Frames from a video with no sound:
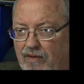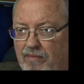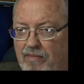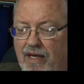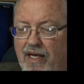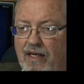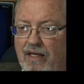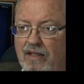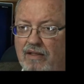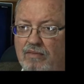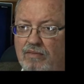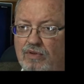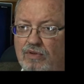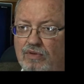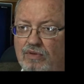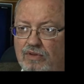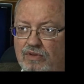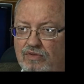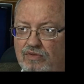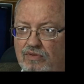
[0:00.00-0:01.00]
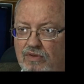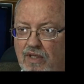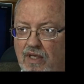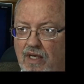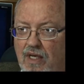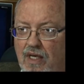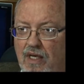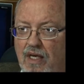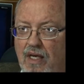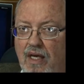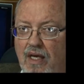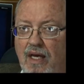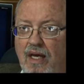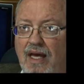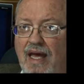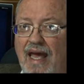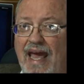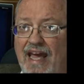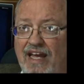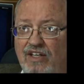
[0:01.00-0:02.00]
The man on the moon is
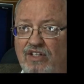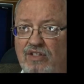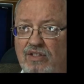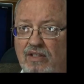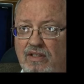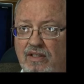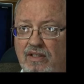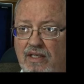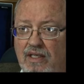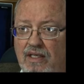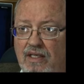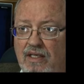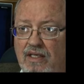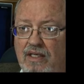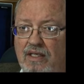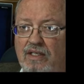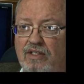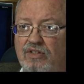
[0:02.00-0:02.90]
actually